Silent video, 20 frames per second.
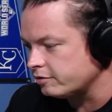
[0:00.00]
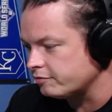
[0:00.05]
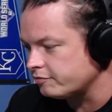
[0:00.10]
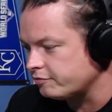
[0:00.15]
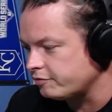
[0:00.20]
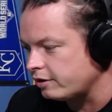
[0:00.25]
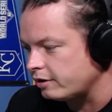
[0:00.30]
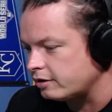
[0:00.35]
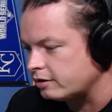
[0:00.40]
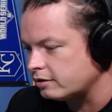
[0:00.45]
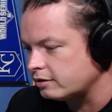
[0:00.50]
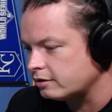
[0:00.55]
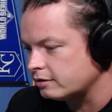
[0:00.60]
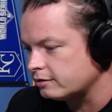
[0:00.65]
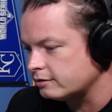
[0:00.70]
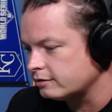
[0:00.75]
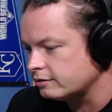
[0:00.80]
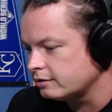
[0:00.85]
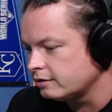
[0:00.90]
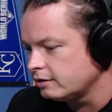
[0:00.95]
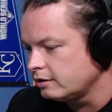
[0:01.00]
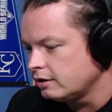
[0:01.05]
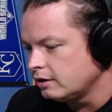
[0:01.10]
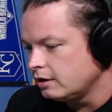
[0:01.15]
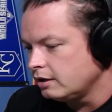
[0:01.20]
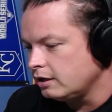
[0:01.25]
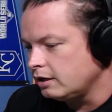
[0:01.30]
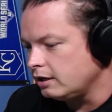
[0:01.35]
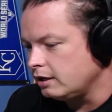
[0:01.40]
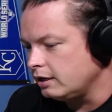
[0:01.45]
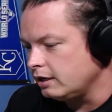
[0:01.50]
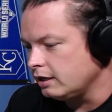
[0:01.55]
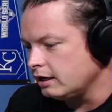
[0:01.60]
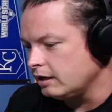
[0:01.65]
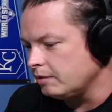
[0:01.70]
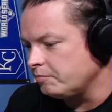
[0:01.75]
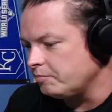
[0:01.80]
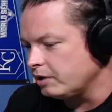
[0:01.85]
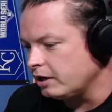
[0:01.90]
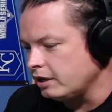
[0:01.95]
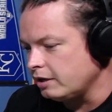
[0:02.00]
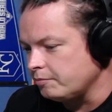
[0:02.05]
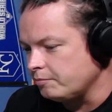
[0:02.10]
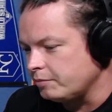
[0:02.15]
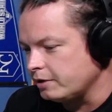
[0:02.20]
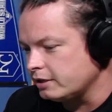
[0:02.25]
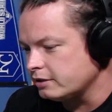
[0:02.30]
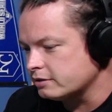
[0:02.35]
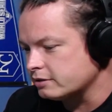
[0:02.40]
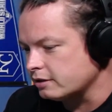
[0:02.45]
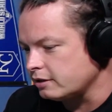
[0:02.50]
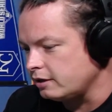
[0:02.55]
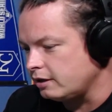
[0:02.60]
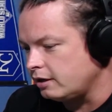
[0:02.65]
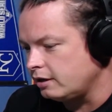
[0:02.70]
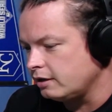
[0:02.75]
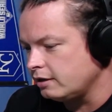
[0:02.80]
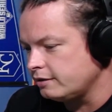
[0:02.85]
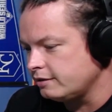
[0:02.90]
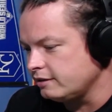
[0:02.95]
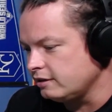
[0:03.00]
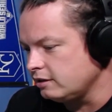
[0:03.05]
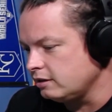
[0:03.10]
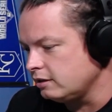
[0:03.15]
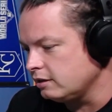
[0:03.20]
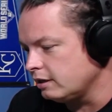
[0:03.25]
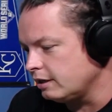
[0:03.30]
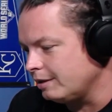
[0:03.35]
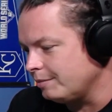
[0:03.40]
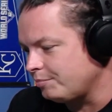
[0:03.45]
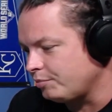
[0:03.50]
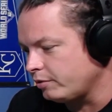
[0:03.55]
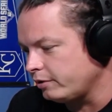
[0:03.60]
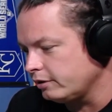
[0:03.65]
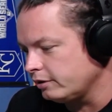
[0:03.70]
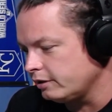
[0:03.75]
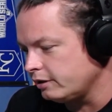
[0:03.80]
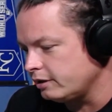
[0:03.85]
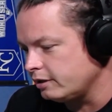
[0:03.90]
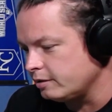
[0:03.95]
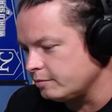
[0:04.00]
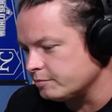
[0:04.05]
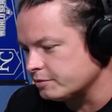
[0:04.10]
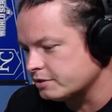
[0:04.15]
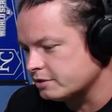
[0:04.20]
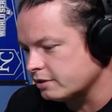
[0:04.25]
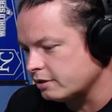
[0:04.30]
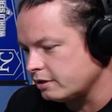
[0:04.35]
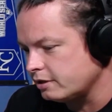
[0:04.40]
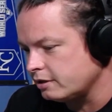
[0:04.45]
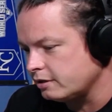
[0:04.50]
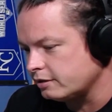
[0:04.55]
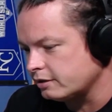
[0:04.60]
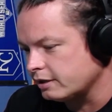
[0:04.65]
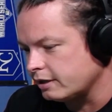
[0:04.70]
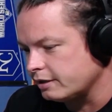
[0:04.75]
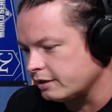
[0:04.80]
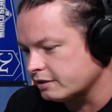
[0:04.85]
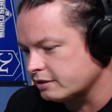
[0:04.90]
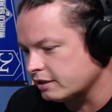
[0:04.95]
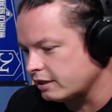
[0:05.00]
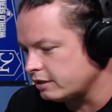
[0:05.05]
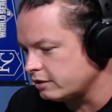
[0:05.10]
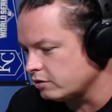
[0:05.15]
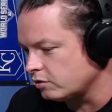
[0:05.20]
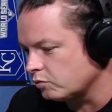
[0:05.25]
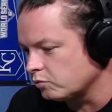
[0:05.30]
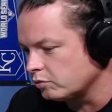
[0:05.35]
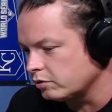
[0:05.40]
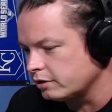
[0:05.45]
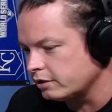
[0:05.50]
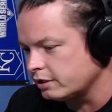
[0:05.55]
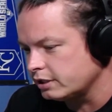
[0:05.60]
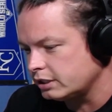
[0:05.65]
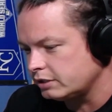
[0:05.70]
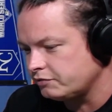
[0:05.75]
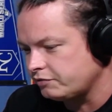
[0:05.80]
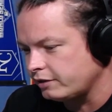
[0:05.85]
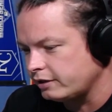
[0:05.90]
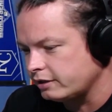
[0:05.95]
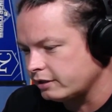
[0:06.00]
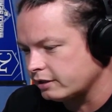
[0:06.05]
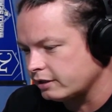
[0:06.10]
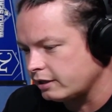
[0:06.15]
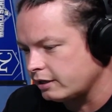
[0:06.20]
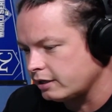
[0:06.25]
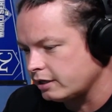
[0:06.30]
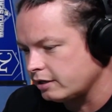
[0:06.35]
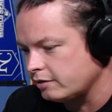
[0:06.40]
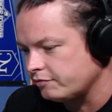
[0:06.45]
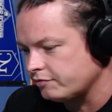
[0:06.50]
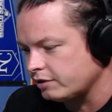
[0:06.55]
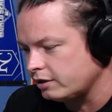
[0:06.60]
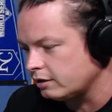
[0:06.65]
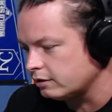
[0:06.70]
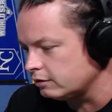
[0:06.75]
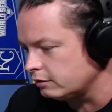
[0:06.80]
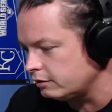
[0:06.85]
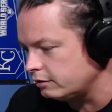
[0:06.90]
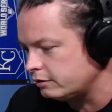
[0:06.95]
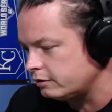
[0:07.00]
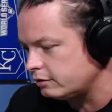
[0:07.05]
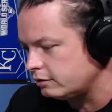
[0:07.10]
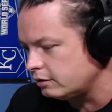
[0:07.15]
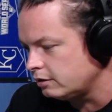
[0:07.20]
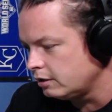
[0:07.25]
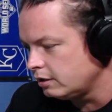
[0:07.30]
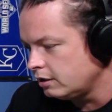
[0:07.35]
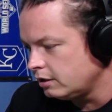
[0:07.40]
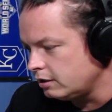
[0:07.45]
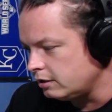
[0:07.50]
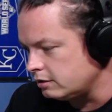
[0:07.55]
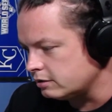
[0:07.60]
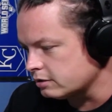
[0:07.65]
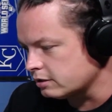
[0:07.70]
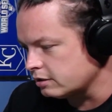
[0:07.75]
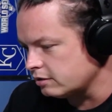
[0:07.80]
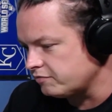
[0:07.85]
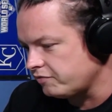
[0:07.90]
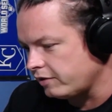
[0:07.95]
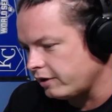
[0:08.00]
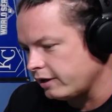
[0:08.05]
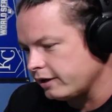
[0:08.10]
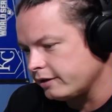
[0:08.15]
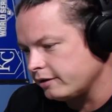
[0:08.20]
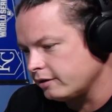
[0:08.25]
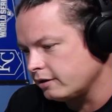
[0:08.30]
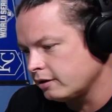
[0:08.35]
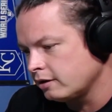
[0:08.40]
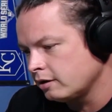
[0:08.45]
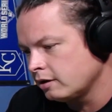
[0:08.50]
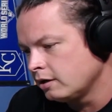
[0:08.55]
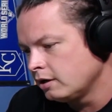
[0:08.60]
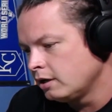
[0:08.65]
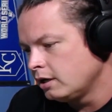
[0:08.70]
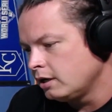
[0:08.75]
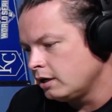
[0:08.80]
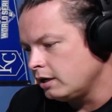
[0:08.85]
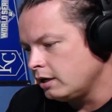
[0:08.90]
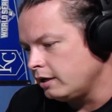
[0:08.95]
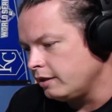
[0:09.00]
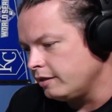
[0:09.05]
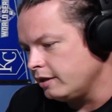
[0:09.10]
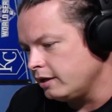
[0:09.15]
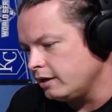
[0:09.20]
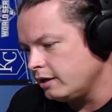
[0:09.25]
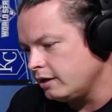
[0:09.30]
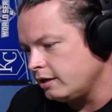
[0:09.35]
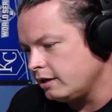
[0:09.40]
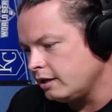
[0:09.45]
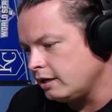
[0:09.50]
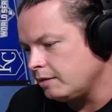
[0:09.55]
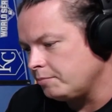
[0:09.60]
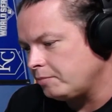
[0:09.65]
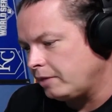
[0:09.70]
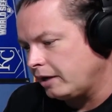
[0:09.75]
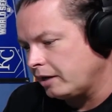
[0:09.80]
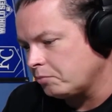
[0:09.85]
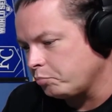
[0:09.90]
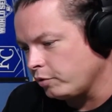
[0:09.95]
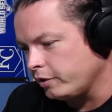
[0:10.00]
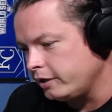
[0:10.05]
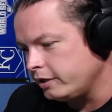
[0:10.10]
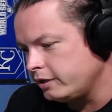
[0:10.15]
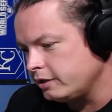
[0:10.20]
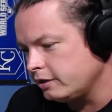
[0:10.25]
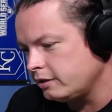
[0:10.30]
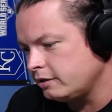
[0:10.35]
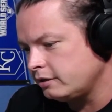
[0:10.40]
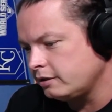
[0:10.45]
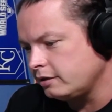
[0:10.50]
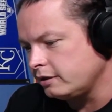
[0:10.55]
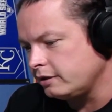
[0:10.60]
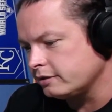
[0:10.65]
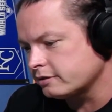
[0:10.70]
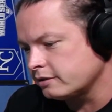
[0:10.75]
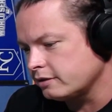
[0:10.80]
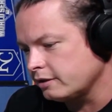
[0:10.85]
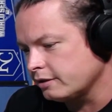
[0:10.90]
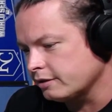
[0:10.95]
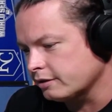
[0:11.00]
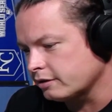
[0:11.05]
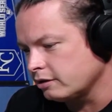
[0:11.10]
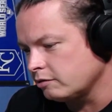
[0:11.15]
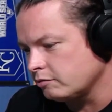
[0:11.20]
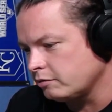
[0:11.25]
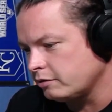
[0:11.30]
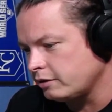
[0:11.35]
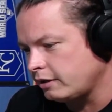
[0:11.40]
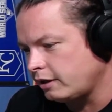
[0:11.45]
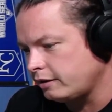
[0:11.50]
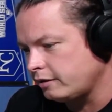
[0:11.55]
fight. But based on the prelims, you got Nathaniel Wood fighting out of England. He's a good fighter. And then Mike Breeden, he's another good one out of the